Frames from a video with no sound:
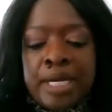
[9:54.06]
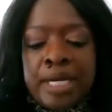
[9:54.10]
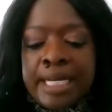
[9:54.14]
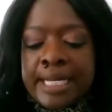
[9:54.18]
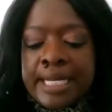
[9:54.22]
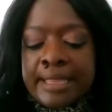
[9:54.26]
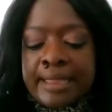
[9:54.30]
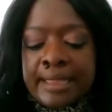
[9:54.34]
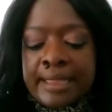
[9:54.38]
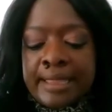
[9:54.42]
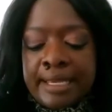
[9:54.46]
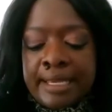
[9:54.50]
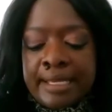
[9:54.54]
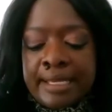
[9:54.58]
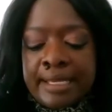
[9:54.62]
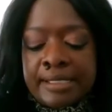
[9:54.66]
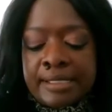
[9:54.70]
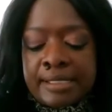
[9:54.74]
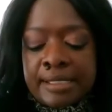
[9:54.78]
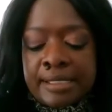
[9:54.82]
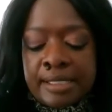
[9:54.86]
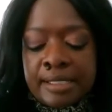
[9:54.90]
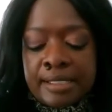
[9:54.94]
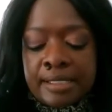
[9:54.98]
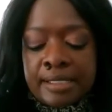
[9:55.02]
of the
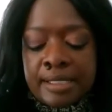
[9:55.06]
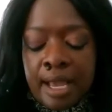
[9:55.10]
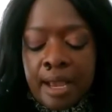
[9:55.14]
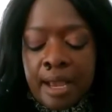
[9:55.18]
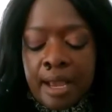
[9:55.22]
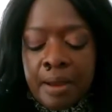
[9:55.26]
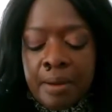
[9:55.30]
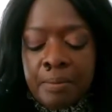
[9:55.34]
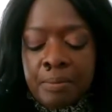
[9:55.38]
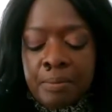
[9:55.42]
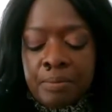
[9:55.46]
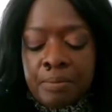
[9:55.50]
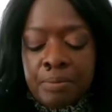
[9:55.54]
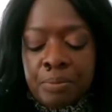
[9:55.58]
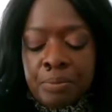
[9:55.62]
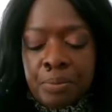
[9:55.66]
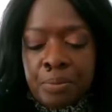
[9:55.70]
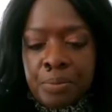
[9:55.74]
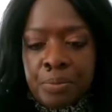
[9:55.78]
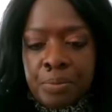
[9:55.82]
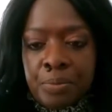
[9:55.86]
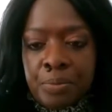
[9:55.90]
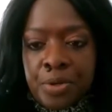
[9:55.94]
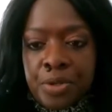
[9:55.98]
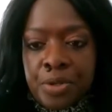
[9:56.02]
things is
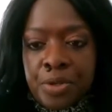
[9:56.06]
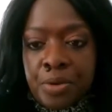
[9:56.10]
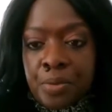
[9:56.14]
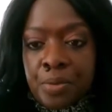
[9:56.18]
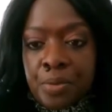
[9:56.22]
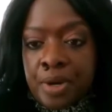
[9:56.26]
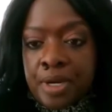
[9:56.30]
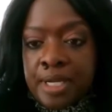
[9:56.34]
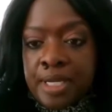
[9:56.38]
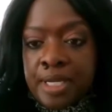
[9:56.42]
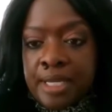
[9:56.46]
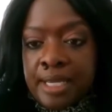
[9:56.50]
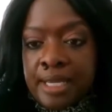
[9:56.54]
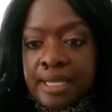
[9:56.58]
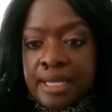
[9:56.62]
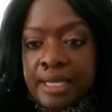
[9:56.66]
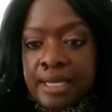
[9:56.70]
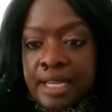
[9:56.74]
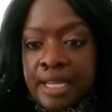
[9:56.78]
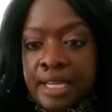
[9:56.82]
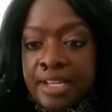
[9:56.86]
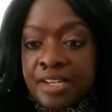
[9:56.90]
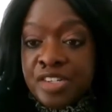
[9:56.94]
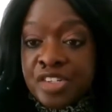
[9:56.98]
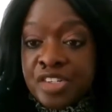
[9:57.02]
when you're working
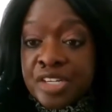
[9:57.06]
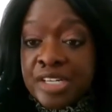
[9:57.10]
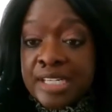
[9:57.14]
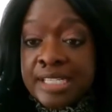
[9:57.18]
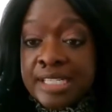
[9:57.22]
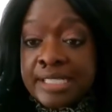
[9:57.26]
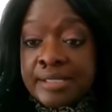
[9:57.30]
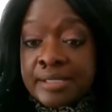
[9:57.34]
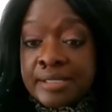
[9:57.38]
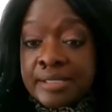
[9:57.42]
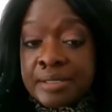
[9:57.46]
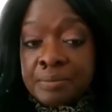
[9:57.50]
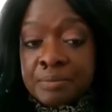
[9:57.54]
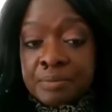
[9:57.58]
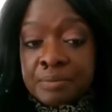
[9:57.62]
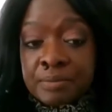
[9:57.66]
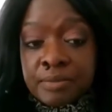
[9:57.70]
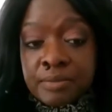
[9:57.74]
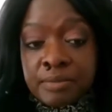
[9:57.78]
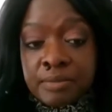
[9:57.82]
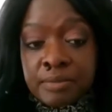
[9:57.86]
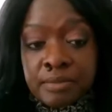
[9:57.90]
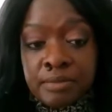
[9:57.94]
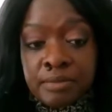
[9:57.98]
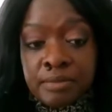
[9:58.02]
in insurance,
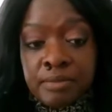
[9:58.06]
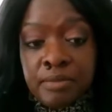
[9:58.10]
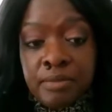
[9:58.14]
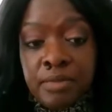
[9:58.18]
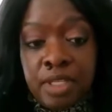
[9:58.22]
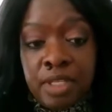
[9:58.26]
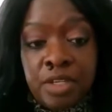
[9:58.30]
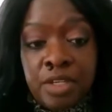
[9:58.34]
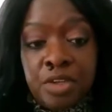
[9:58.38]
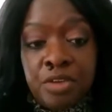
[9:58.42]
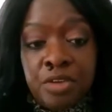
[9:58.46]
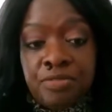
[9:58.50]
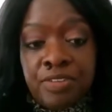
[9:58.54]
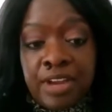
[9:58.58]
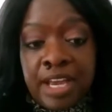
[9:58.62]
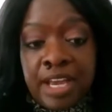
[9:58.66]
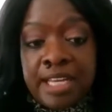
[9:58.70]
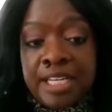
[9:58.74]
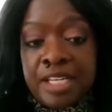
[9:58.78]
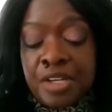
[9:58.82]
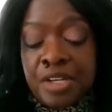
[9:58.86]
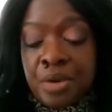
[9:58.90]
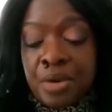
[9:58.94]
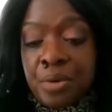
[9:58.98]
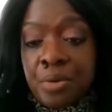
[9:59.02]
you
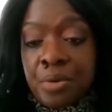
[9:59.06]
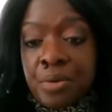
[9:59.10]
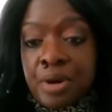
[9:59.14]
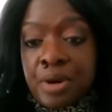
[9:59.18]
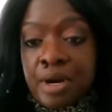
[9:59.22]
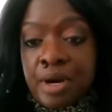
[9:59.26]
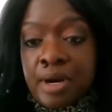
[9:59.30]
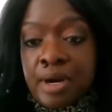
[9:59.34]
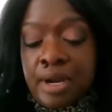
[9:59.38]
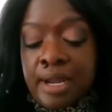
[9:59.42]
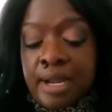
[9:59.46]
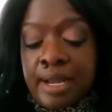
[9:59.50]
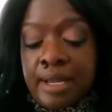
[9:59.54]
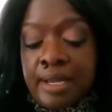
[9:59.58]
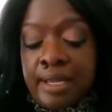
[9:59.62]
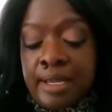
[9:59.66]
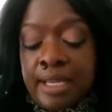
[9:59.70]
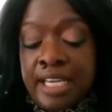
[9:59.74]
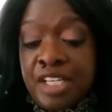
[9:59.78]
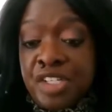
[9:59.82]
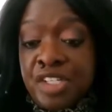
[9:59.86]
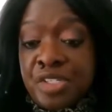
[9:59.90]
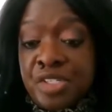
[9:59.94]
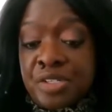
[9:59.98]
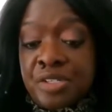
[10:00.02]
find that your
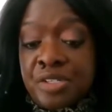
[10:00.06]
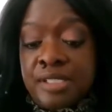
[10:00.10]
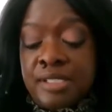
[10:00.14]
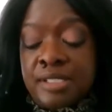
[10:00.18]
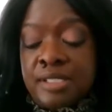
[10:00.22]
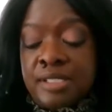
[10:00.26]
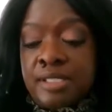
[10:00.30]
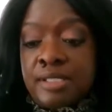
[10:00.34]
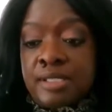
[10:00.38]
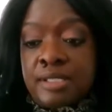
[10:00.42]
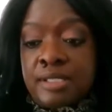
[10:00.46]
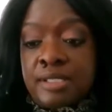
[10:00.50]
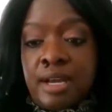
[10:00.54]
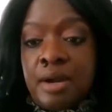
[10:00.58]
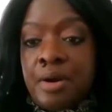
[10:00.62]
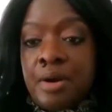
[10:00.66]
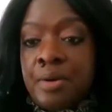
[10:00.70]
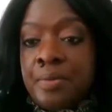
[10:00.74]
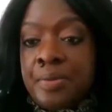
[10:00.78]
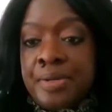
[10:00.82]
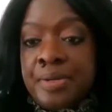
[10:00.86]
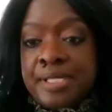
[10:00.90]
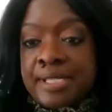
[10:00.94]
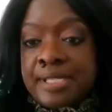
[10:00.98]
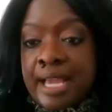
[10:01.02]
insurance is
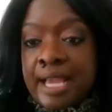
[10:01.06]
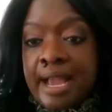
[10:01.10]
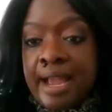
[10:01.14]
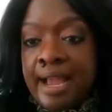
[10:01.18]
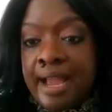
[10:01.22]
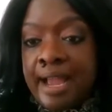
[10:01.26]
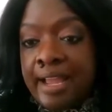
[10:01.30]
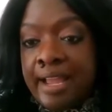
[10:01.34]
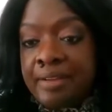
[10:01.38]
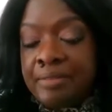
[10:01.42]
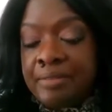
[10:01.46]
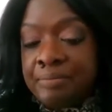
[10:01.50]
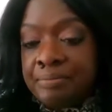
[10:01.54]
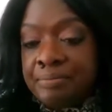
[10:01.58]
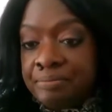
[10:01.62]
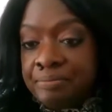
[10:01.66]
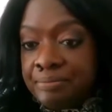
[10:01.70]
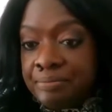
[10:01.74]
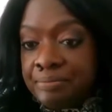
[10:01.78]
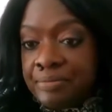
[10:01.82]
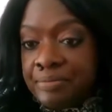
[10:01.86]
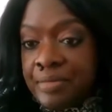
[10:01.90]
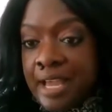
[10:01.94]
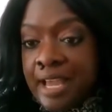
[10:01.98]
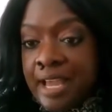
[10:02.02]
always sky high.
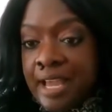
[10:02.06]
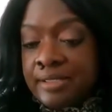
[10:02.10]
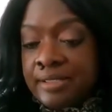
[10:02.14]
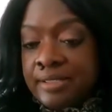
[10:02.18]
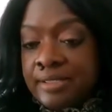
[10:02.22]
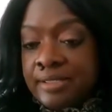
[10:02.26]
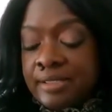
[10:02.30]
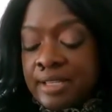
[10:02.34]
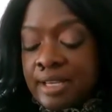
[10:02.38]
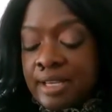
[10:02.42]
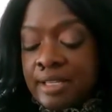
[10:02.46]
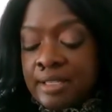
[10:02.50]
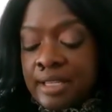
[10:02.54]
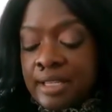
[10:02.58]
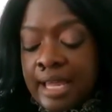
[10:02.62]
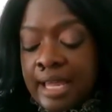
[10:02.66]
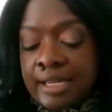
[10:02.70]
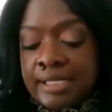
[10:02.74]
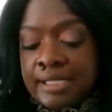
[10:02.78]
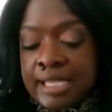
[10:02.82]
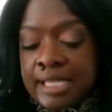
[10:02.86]
And a lot of